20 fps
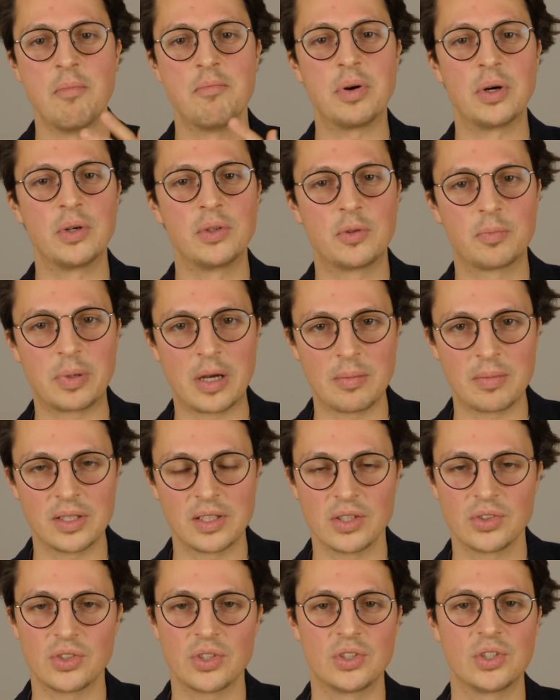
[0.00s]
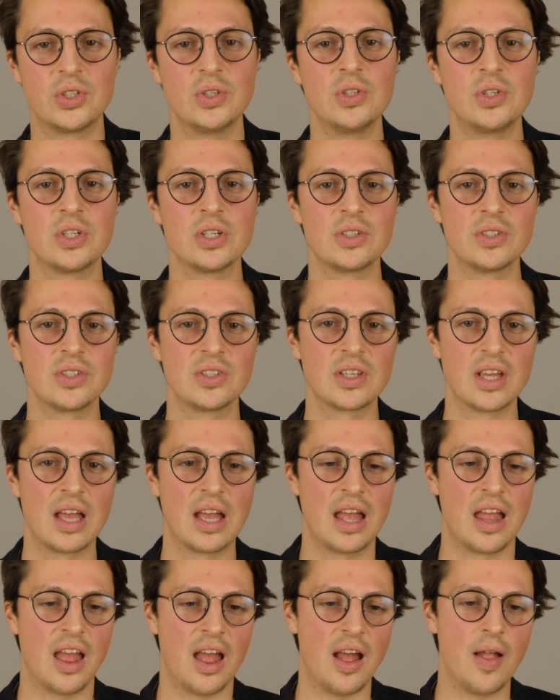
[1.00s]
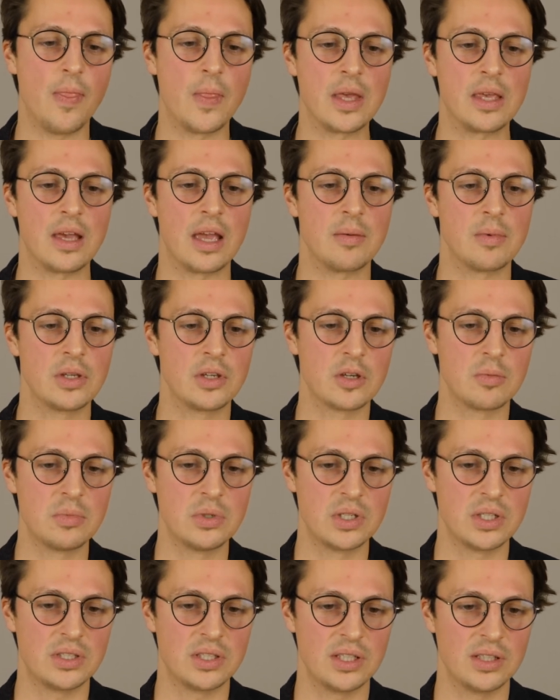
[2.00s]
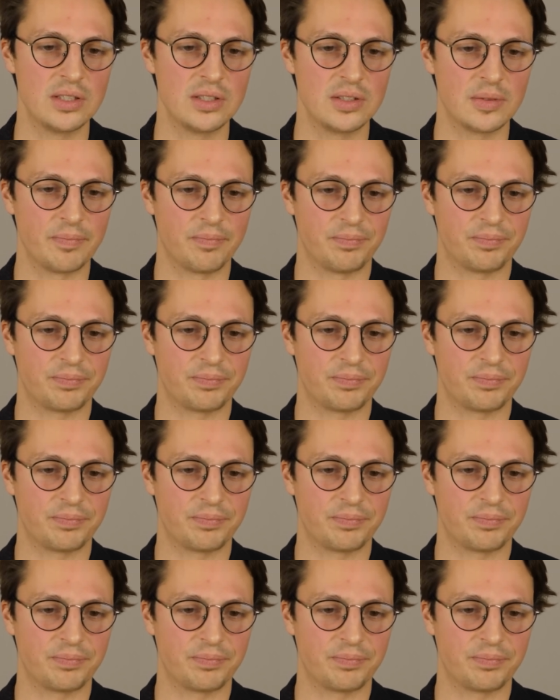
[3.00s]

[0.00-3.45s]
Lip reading: both public institutions and the gaming communities.